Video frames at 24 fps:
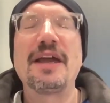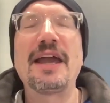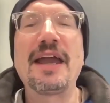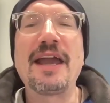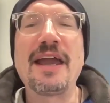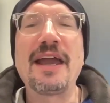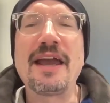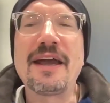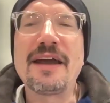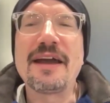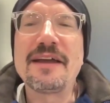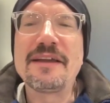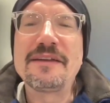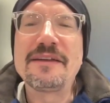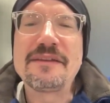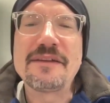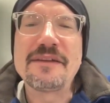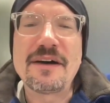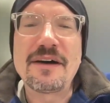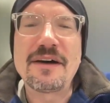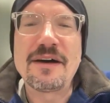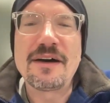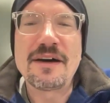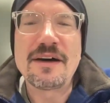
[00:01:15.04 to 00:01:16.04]
and
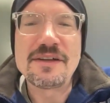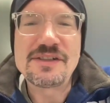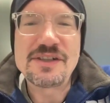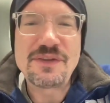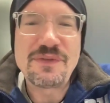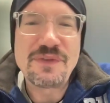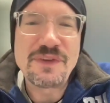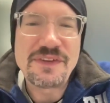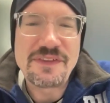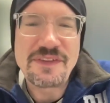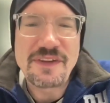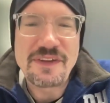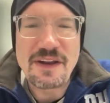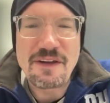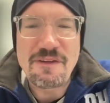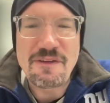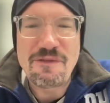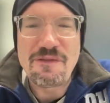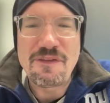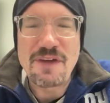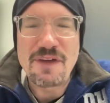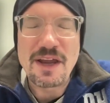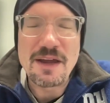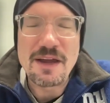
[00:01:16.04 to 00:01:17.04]
just visiting
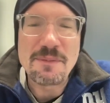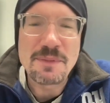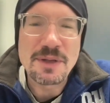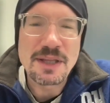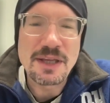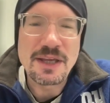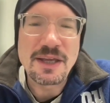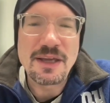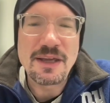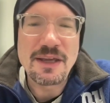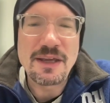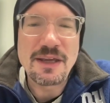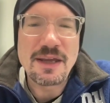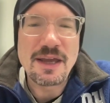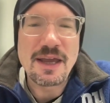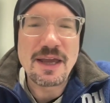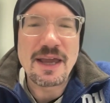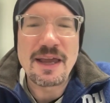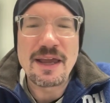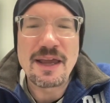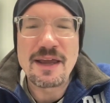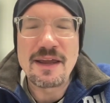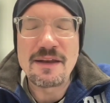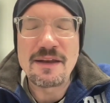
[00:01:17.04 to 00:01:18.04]
family
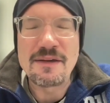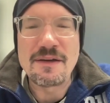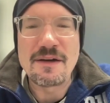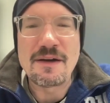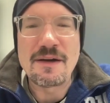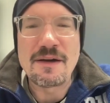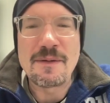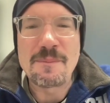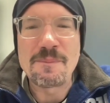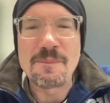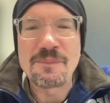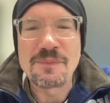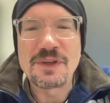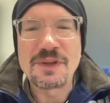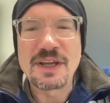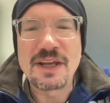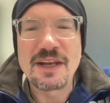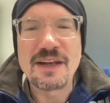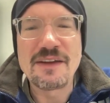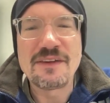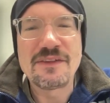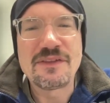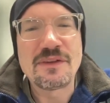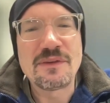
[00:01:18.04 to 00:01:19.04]
and
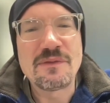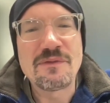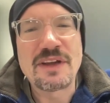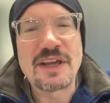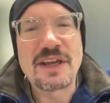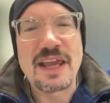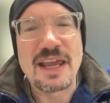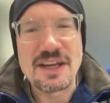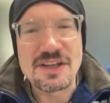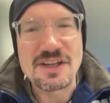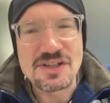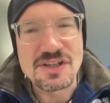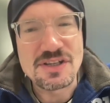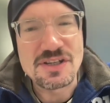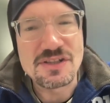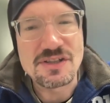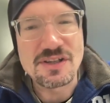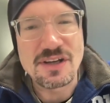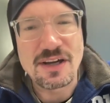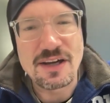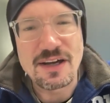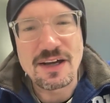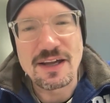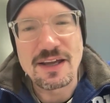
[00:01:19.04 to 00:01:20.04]
getting some vacation
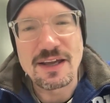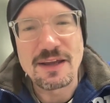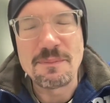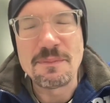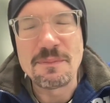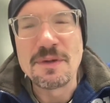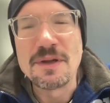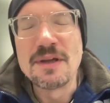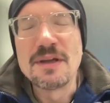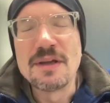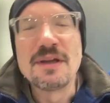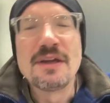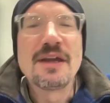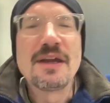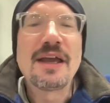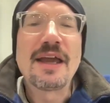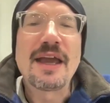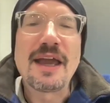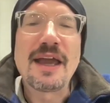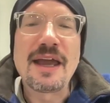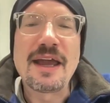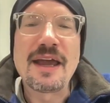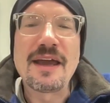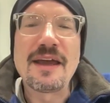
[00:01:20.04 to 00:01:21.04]
time.
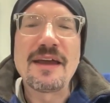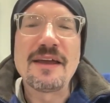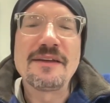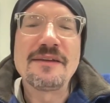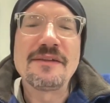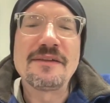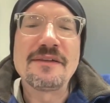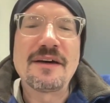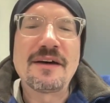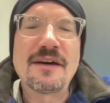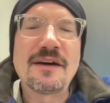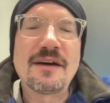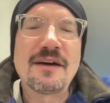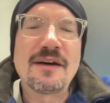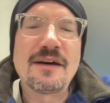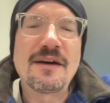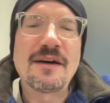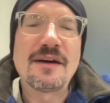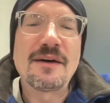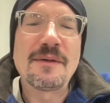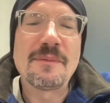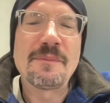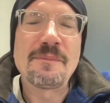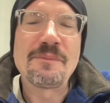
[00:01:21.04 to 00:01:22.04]
And
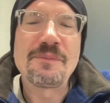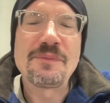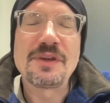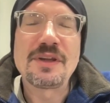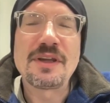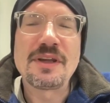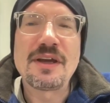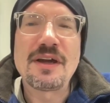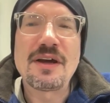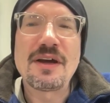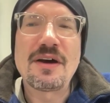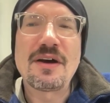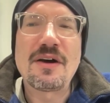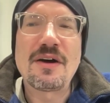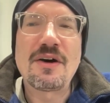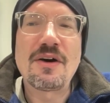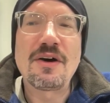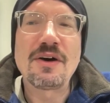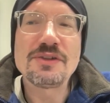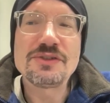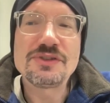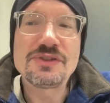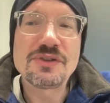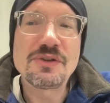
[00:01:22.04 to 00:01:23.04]

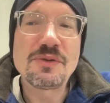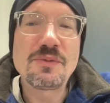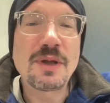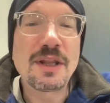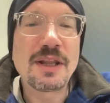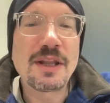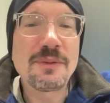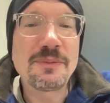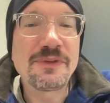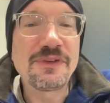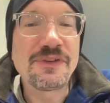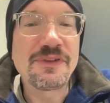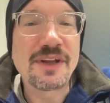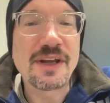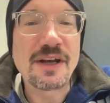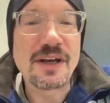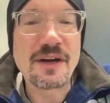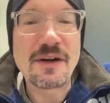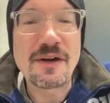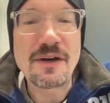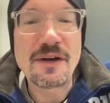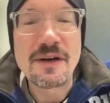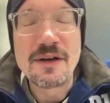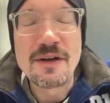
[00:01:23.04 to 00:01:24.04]
also, while I was
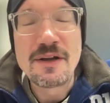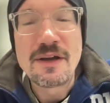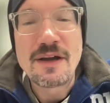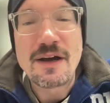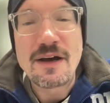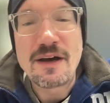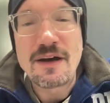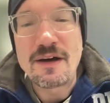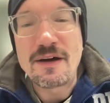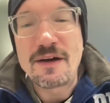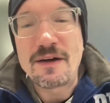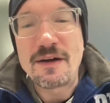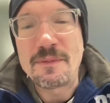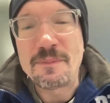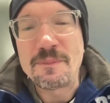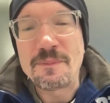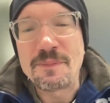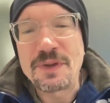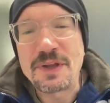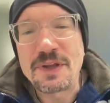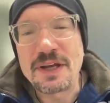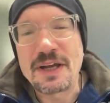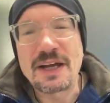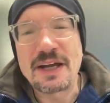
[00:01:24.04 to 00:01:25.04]
there,
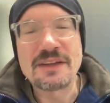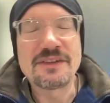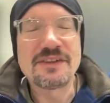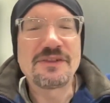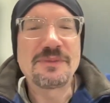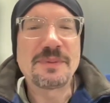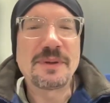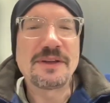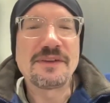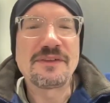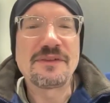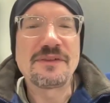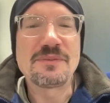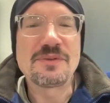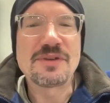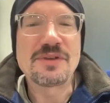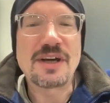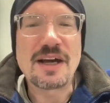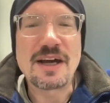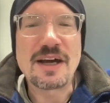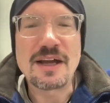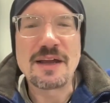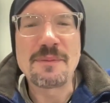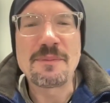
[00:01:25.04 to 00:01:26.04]
I got to spend some
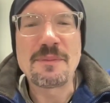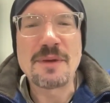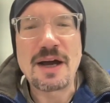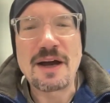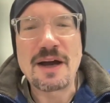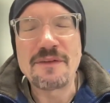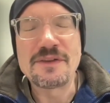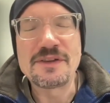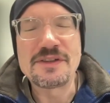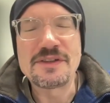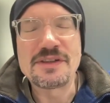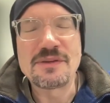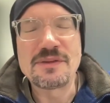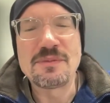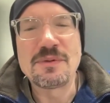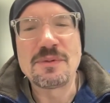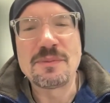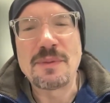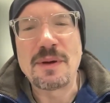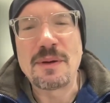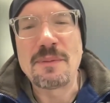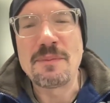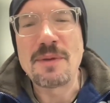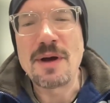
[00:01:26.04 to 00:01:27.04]
time, obviously, with
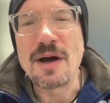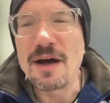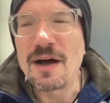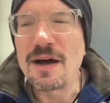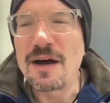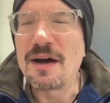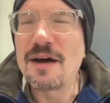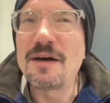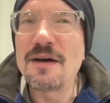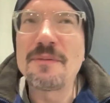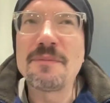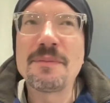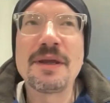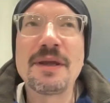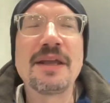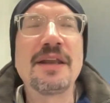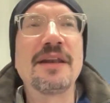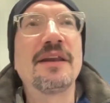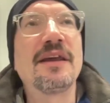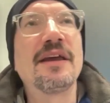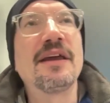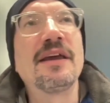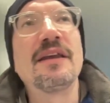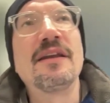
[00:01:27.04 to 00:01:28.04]
my mom and